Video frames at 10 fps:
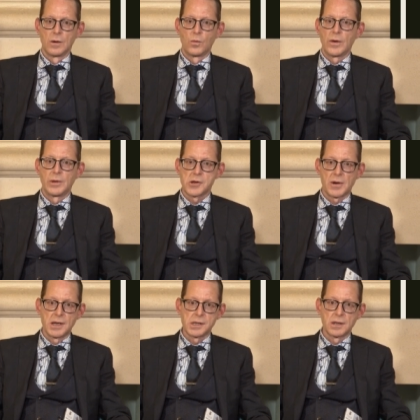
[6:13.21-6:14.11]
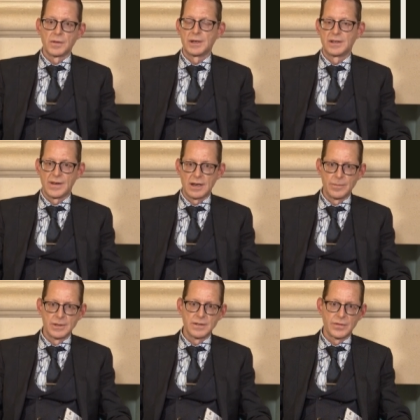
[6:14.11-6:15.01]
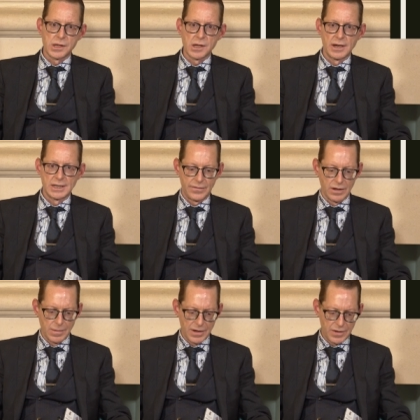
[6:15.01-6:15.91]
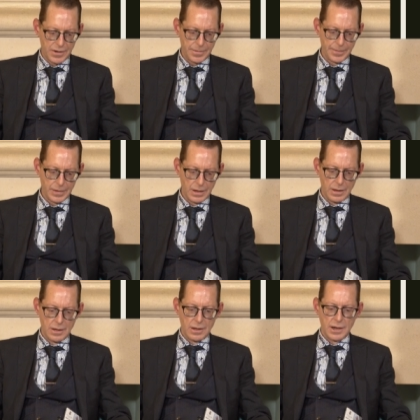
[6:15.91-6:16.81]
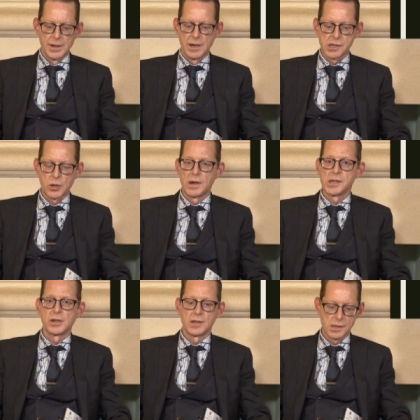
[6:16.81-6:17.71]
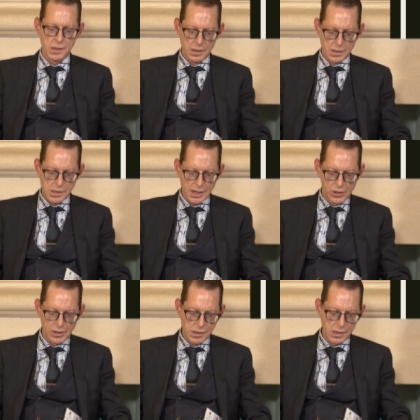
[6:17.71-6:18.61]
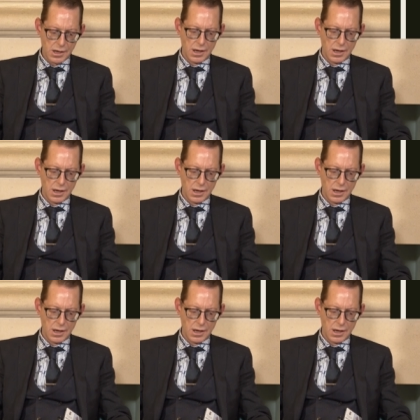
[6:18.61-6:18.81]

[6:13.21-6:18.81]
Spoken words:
where we trace the development of the scientific method and ask questions such as,